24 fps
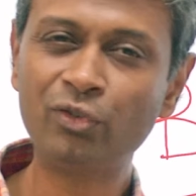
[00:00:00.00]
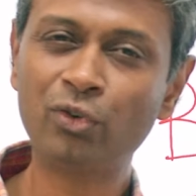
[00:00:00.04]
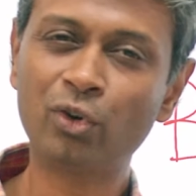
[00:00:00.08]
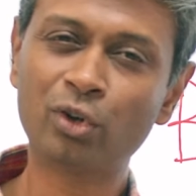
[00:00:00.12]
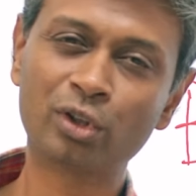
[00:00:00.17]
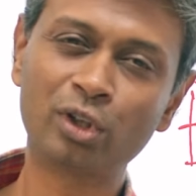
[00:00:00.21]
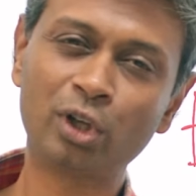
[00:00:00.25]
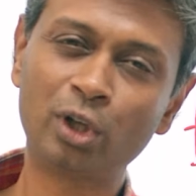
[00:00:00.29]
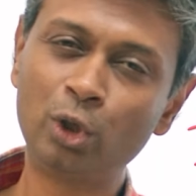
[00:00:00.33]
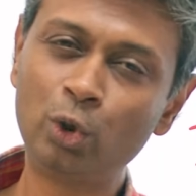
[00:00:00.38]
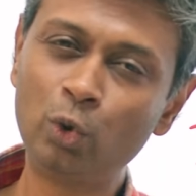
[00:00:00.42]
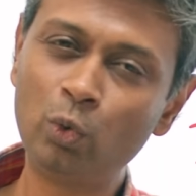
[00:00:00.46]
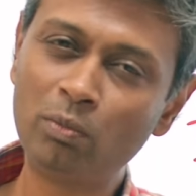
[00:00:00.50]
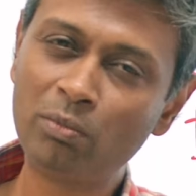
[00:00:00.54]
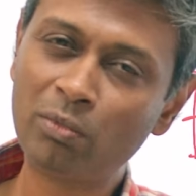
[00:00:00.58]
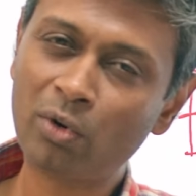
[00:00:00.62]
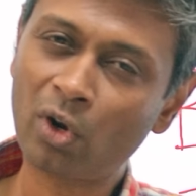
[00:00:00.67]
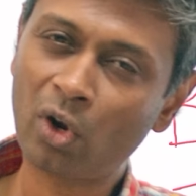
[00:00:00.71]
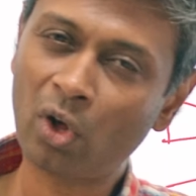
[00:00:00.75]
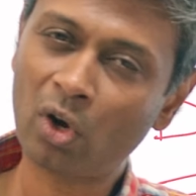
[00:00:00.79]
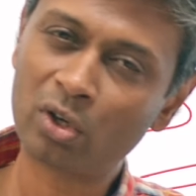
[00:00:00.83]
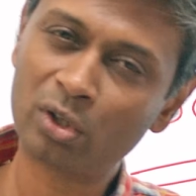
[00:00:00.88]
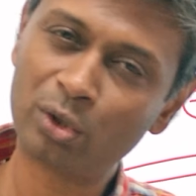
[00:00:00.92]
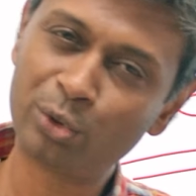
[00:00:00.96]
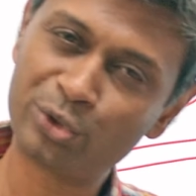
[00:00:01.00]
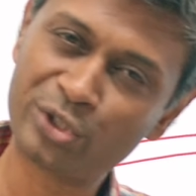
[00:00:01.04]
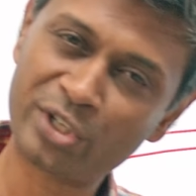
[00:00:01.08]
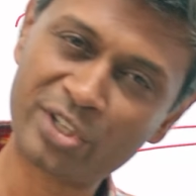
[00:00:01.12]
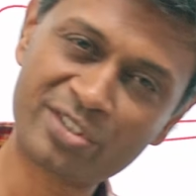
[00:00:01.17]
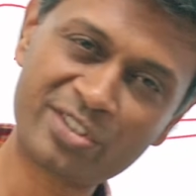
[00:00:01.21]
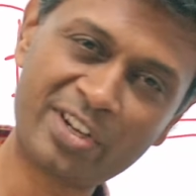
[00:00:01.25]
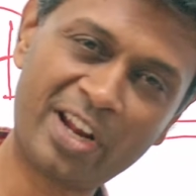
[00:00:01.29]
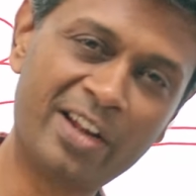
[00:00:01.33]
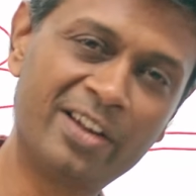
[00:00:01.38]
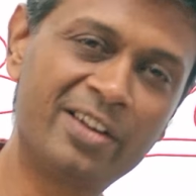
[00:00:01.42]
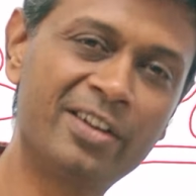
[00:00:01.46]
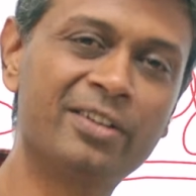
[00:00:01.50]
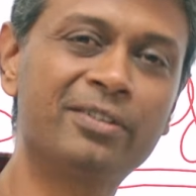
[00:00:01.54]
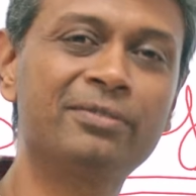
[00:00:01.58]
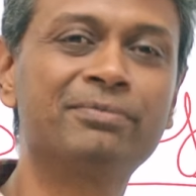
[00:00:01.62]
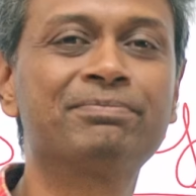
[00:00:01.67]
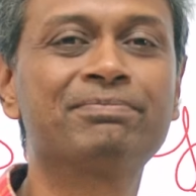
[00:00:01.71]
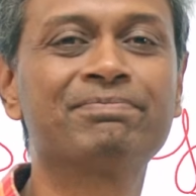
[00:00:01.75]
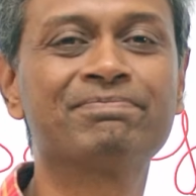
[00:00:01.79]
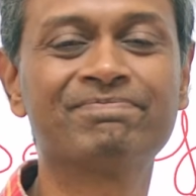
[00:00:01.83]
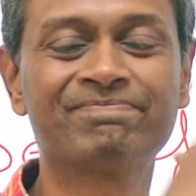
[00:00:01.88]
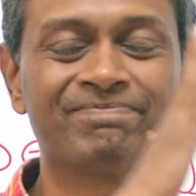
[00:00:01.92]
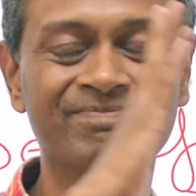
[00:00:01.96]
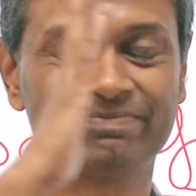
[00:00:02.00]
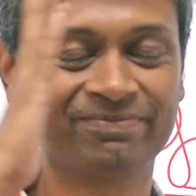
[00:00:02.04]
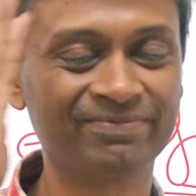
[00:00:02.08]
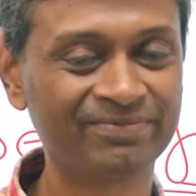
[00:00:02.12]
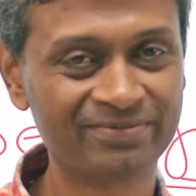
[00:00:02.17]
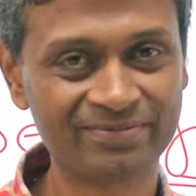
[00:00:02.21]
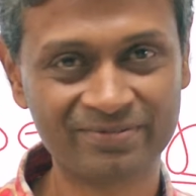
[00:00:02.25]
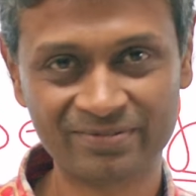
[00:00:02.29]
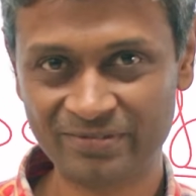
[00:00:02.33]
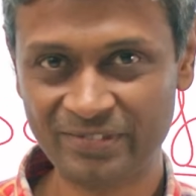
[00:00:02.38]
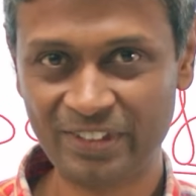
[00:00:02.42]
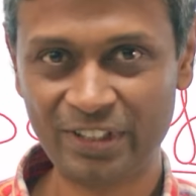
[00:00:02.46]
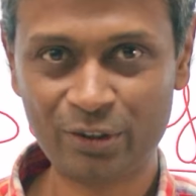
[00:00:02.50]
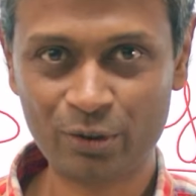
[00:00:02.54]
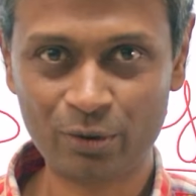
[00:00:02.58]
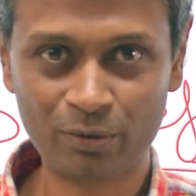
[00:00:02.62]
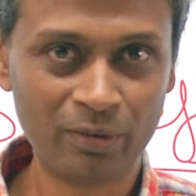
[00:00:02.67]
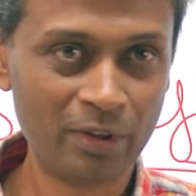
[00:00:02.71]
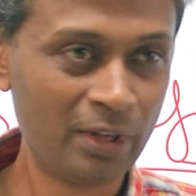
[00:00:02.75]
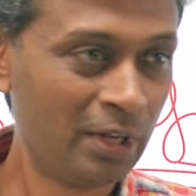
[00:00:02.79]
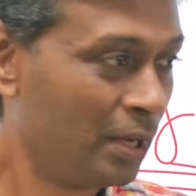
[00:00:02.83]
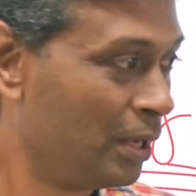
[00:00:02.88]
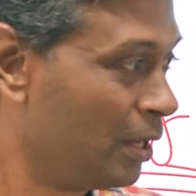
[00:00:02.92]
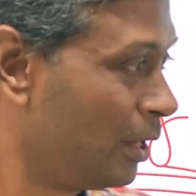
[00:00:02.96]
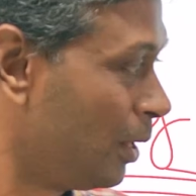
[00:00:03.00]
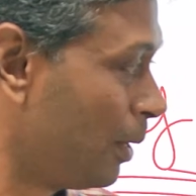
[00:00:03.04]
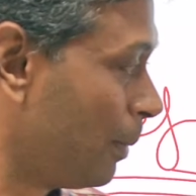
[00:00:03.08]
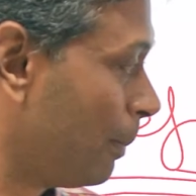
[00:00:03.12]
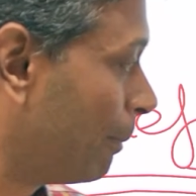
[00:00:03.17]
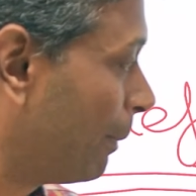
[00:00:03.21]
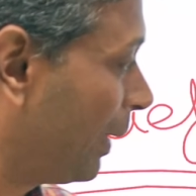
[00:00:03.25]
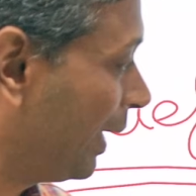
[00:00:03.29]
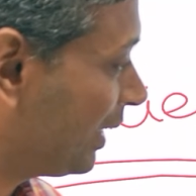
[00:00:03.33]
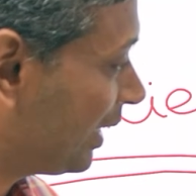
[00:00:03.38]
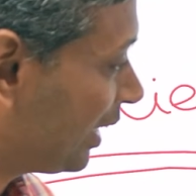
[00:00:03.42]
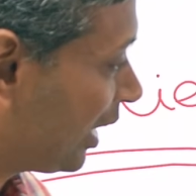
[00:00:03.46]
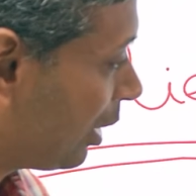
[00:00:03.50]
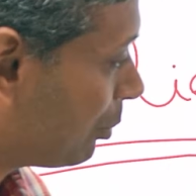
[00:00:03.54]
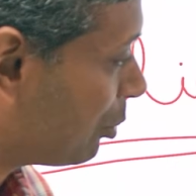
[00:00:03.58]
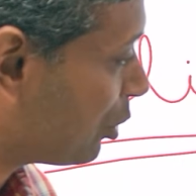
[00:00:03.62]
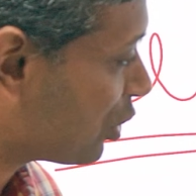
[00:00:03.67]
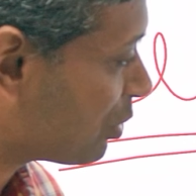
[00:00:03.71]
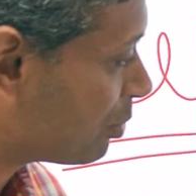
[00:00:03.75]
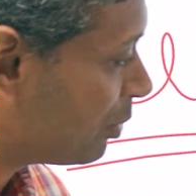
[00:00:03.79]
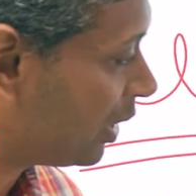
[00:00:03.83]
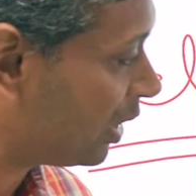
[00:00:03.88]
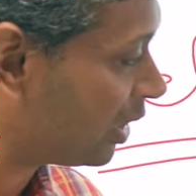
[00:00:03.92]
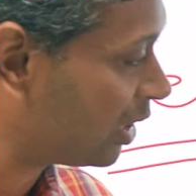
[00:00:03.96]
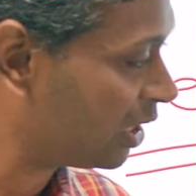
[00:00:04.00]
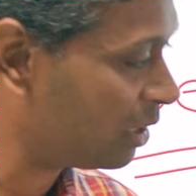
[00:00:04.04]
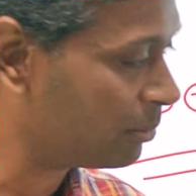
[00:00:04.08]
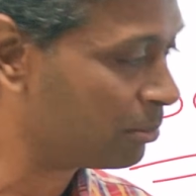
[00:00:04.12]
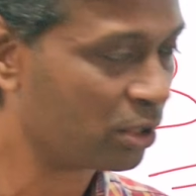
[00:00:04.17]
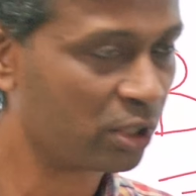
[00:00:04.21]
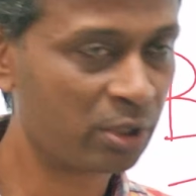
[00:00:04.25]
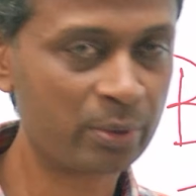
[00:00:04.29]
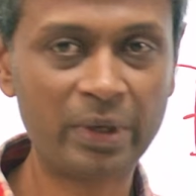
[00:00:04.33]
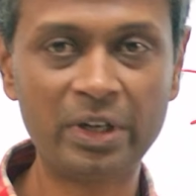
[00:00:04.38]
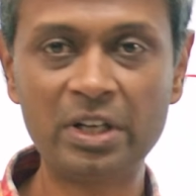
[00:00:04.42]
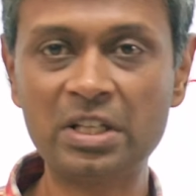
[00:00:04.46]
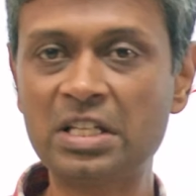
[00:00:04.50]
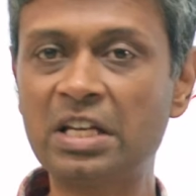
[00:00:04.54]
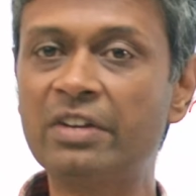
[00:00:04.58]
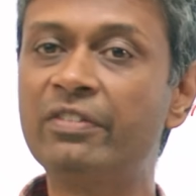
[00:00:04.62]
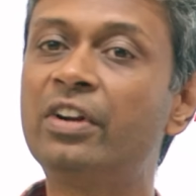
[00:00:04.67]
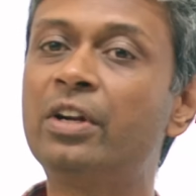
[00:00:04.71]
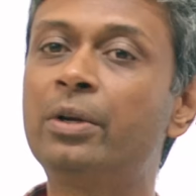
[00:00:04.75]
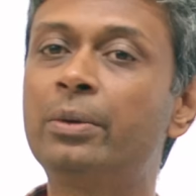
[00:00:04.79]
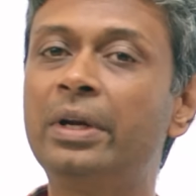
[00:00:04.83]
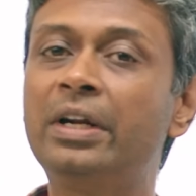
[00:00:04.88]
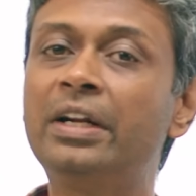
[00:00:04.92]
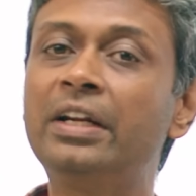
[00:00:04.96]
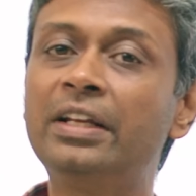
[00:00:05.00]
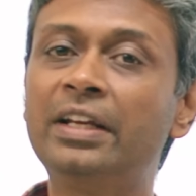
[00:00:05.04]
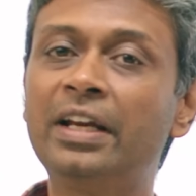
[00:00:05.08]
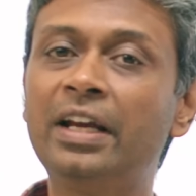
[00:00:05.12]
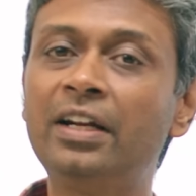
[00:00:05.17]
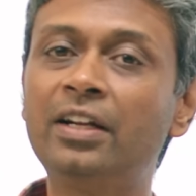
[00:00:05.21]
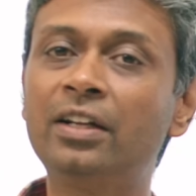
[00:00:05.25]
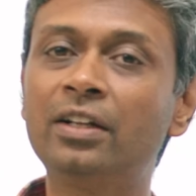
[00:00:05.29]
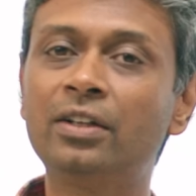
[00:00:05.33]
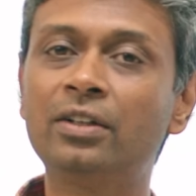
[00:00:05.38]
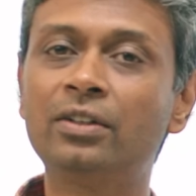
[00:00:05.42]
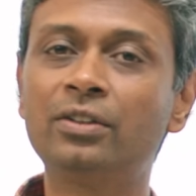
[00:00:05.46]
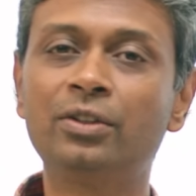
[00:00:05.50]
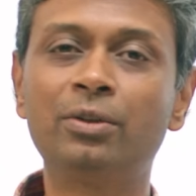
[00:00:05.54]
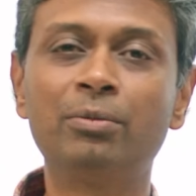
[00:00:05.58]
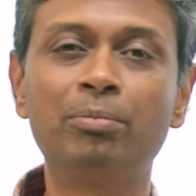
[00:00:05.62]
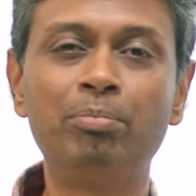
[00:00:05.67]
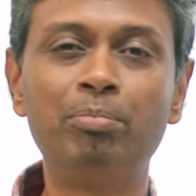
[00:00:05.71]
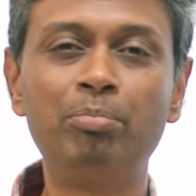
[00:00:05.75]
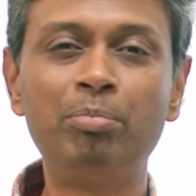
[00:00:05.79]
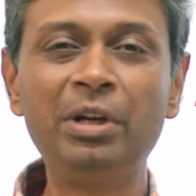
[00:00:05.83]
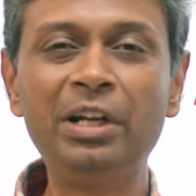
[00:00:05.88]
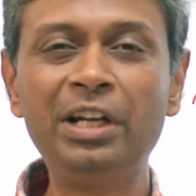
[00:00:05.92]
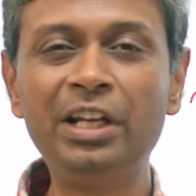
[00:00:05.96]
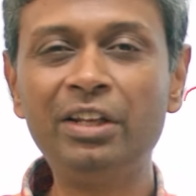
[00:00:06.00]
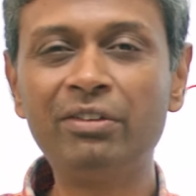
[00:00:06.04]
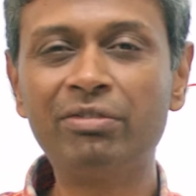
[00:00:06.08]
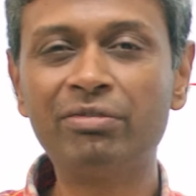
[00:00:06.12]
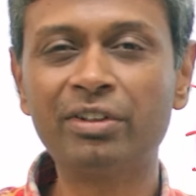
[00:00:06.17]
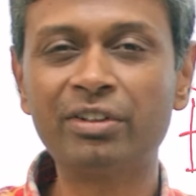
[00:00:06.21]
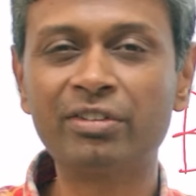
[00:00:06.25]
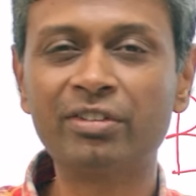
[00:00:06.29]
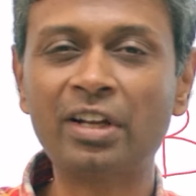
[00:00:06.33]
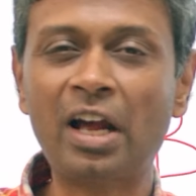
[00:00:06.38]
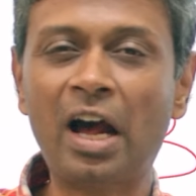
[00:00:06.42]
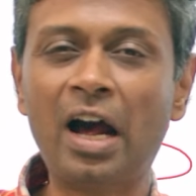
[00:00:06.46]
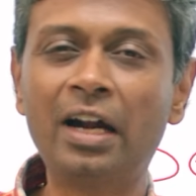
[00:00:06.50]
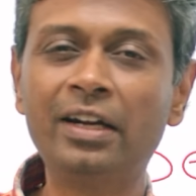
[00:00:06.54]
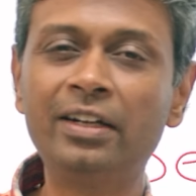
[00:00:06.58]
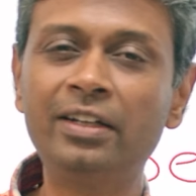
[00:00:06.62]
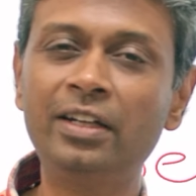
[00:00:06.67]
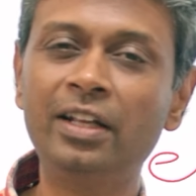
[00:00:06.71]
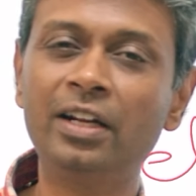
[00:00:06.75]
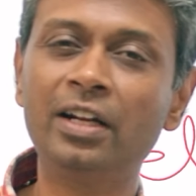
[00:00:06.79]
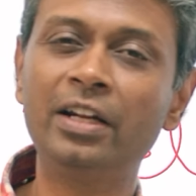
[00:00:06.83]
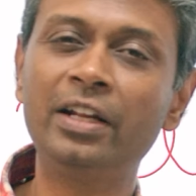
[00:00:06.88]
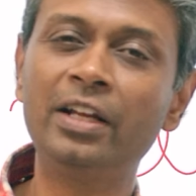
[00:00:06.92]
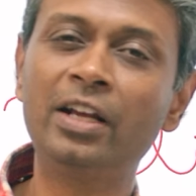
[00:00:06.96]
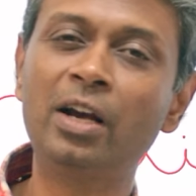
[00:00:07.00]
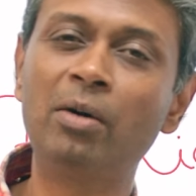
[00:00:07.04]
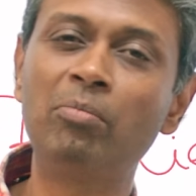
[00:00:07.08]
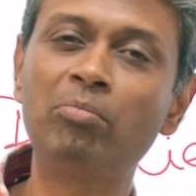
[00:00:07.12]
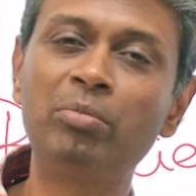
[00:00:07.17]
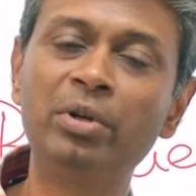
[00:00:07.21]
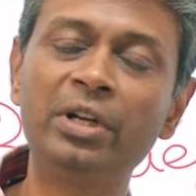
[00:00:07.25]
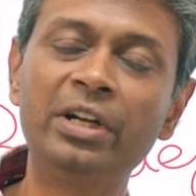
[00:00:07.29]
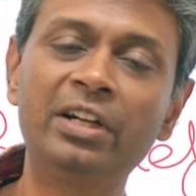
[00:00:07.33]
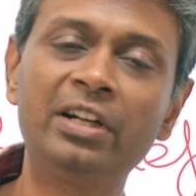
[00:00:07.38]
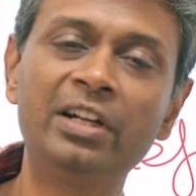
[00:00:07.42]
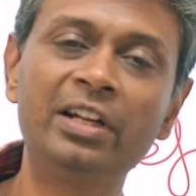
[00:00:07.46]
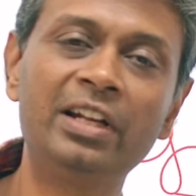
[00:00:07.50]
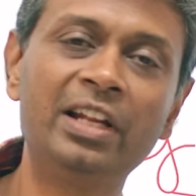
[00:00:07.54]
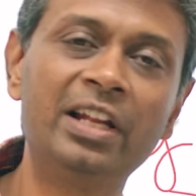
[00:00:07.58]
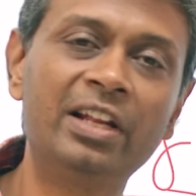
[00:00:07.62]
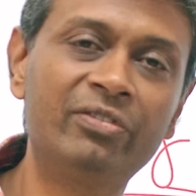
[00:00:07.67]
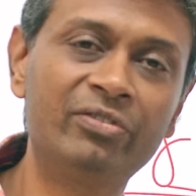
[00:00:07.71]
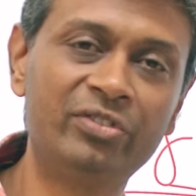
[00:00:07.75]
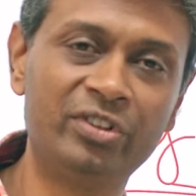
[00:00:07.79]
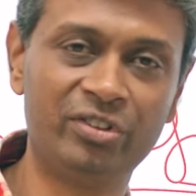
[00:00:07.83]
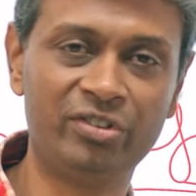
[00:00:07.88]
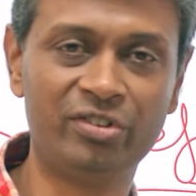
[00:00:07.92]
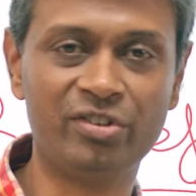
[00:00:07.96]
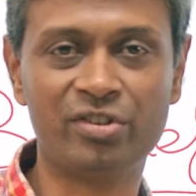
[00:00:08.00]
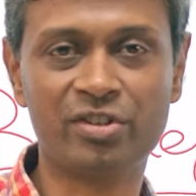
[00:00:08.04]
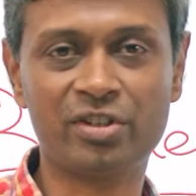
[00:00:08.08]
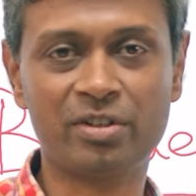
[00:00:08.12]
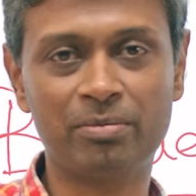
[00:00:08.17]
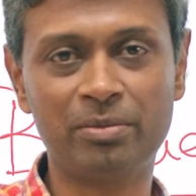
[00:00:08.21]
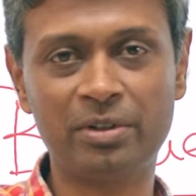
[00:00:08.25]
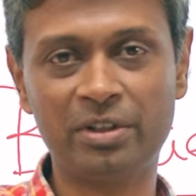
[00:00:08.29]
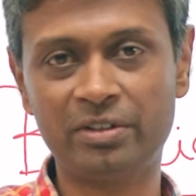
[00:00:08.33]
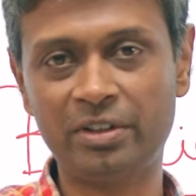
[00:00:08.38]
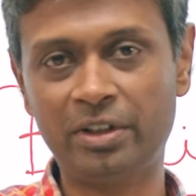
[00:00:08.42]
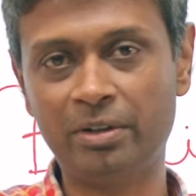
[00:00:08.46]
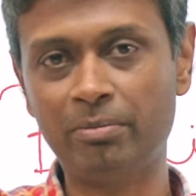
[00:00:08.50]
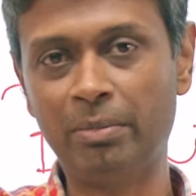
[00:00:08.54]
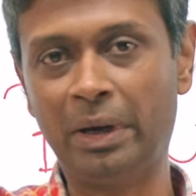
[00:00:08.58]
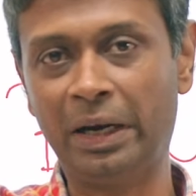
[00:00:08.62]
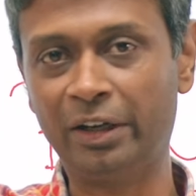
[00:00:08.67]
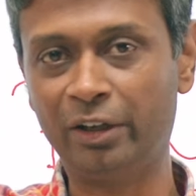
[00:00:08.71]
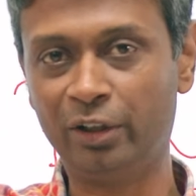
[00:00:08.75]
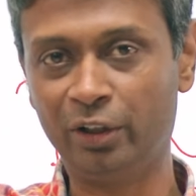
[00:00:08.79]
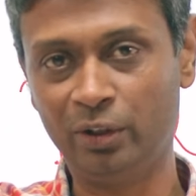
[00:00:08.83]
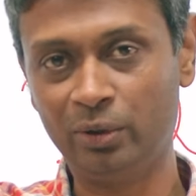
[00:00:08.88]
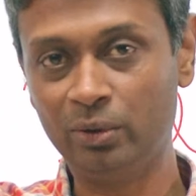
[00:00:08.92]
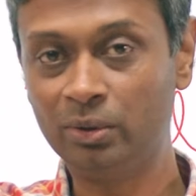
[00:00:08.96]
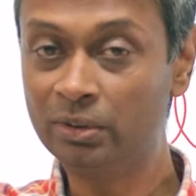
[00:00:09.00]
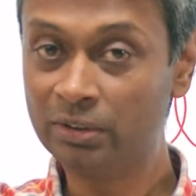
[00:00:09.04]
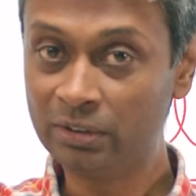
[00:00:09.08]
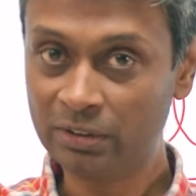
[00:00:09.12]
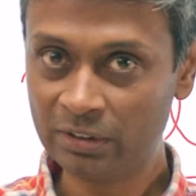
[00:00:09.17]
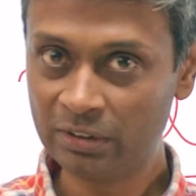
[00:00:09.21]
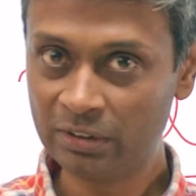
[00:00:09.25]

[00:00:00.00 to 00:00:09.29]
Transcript: for the doom clock to just end. And so by the time it's minute number 27, 28, your belief has utterly, completely left the system. It has said bye to you.